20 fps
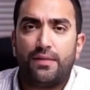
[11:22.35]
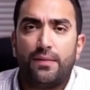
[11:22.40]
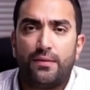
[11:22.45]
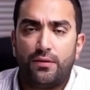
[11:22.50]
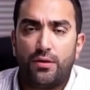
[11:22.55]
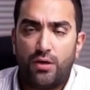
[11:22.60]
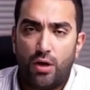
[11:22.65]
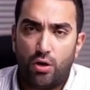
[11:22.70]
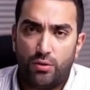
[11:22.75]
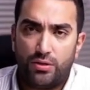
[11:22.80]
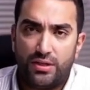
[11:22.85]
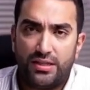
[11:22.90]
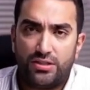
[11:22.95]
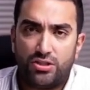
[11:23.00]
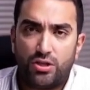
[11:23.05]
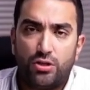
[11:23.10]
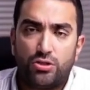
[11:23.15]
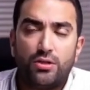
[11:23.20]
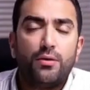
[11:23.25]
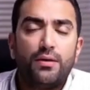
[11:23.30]
Note, it's
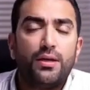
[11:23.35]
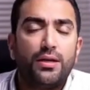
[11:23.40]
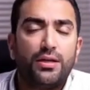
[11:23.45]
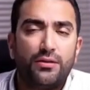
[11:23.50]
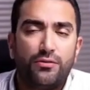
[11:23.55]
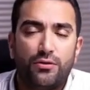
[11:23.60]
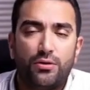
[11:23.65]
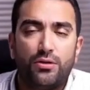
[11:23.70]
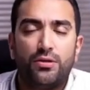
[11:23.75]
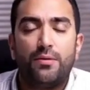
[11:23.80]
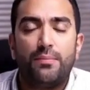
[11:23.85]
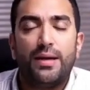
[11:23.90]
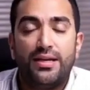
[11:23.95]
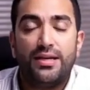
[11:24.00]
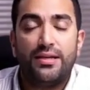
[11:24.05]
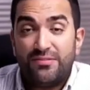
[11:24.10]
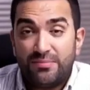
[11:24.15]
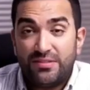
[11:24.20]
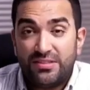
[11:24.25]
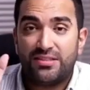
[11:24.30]
also very difficult to make
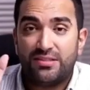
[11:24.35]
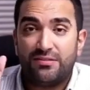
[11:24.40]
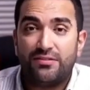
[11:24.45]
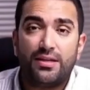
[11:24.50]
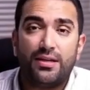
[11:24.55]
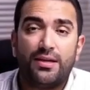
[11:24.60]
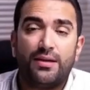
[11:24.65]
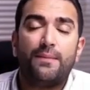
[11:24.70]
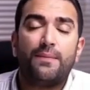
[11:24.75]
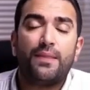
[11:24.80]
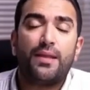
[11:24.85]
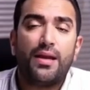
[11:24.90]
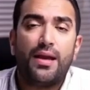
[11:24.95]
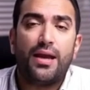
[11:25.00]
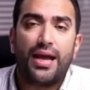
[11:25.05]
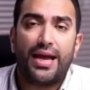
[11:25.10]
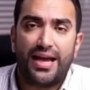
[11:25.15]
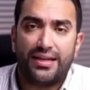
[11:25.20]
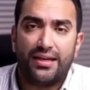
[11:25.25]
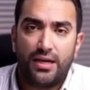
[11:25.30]
it specific,
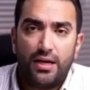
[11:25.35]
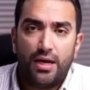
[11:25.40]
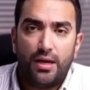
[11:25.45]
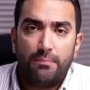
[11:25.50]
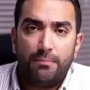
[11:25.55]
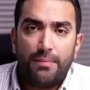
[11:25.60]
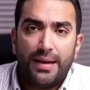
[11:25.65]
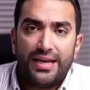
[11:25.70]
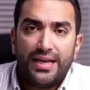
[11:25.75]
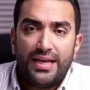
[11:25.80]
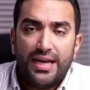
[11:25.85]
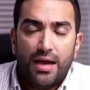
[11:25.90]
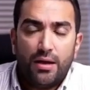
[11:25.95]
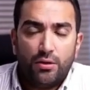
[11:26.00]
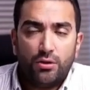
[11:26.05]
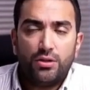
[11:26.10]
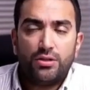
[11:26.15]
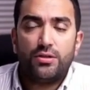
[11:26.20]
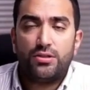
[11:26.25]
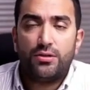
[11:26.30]
and there are many
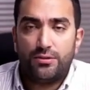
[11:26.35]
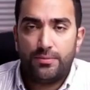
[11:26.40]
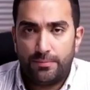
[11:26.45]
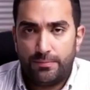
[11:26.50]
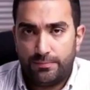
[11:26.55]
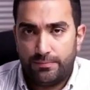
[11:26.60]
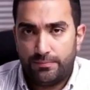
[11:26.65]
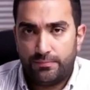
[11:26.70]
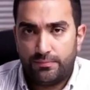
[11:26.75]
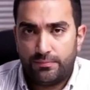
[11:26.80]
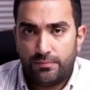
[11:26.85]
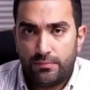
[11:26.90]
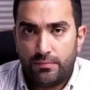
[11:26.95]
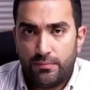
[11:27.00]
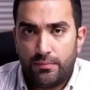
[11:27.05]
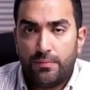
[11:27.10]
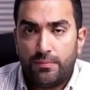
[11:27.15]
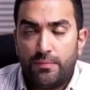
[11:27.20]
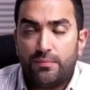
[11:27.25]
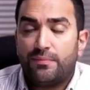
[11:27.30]
errors.
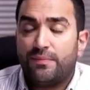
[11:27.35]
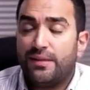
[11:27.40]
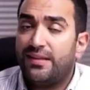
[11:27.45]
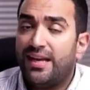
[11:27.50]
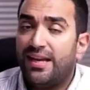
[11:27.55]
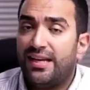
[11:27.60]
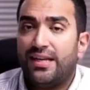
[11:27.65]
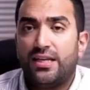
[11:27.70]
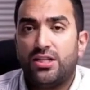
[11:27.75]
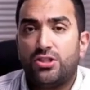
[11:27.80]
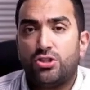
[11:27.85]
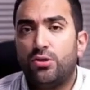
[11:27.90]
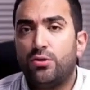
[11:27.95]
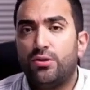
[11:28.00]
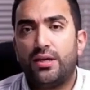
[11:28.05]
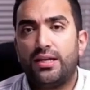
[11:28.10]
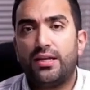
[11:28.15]
The second issue